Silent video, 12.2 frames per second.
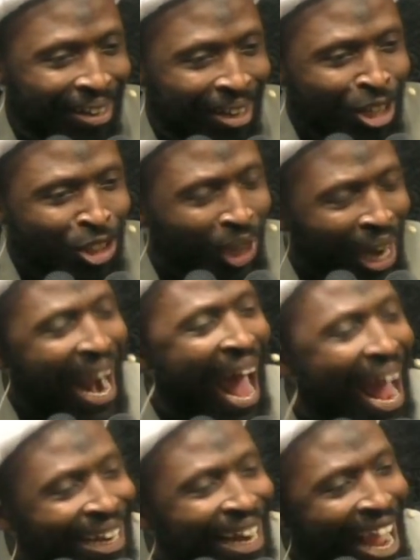So that
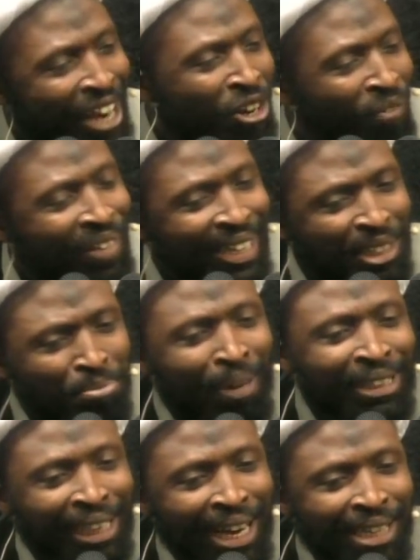at the end of this
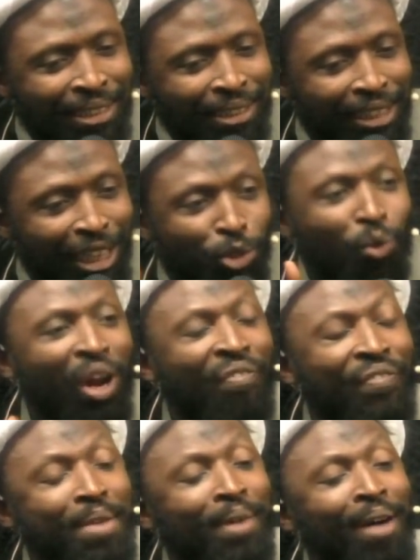majlis, the
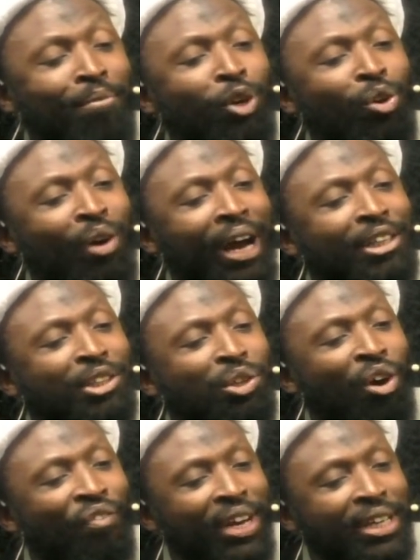12th Imam will look at
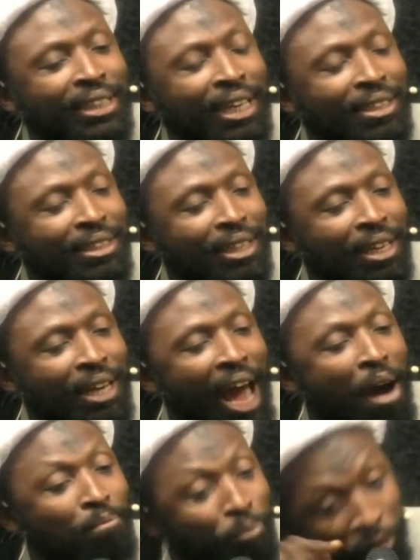your face and say,
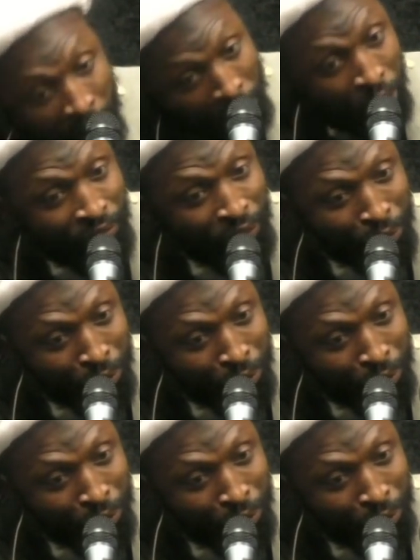I'm proud of you.